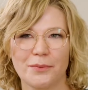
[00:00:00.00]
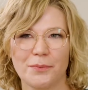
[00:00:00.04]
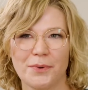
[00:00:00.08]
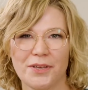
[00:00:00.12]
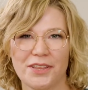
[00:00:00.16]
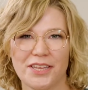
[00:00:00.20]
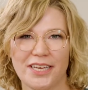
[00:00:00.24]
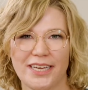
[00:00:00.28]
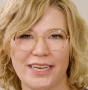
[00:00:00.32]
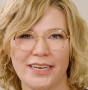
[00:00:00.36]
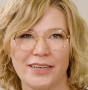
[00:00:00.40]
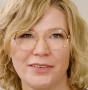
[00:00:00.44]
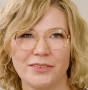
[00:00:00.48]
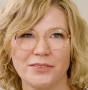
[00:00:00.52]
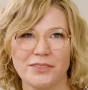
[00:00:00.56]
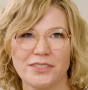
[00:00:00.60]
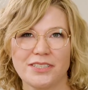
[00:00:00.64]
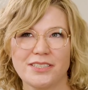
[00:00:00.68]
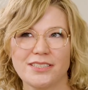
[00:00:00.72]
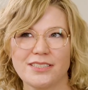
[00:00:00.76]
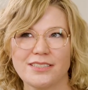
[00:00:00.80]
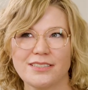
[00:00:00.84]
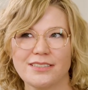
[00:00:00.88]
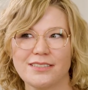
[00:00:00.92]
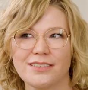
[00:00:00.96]

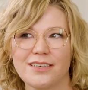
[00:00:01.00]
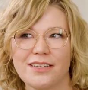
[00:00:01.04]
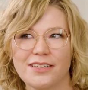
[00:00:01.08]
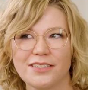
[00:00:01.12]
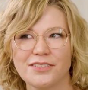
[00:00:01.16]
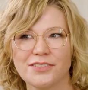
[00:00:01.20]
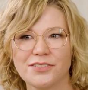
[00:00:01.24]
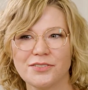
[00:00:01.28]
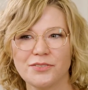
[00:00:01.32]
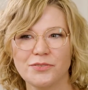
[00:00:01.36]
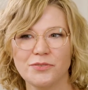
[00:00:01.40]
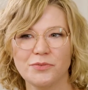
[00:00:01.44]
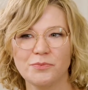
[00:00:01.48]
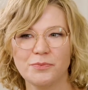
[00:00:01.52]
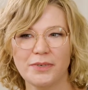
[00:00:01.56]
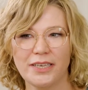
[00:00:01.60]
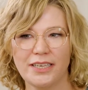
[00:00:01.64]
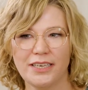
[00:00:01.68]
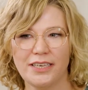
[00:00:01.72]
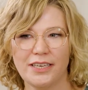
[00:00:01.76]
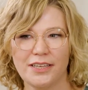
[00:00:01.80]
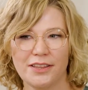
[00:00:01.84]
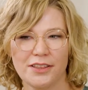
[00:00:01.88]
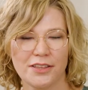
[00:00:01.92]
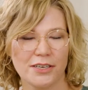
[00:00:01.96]
without too
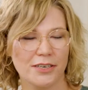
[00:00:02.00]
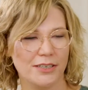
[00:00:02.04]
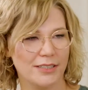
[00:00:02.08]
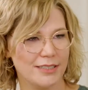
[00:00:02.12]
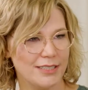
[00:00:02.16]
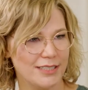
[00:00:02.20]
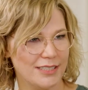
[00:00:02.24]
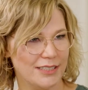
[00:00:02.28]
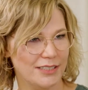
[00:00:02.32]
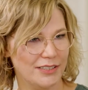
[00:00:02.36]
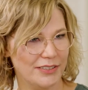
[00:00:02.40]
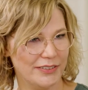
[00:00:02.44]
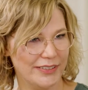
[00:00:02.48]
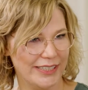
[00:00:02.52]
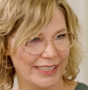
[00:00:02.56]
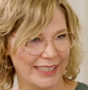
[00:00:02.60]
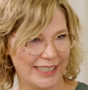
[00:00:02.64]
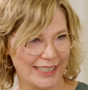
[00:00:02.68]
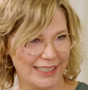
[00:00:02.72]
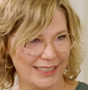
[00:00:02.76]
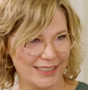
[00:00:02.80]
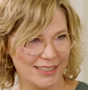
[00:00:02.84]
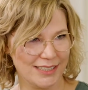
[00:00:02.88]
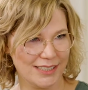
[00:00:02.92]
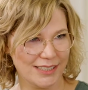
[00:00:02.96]
many thoughts in your
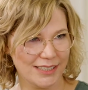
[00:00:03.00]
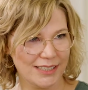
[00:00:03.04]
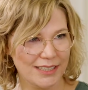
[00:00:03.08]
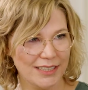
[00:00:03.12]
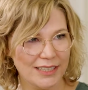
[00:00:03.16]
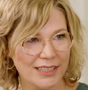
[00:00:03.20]
head.